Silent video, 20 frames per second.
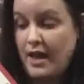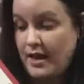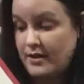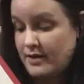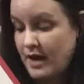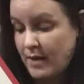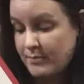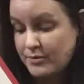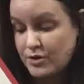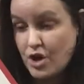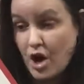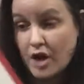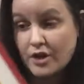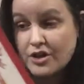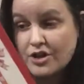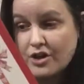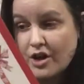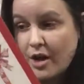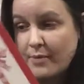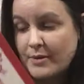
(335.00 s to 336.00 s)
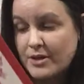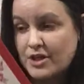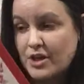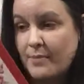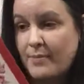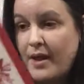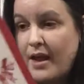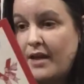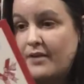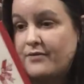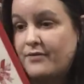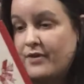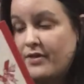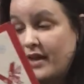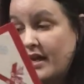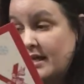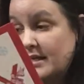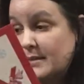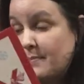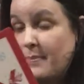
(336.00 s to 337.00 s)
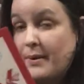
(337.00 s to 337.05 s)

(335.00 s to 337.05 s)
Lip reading: And I'm not sure how much I paid for this,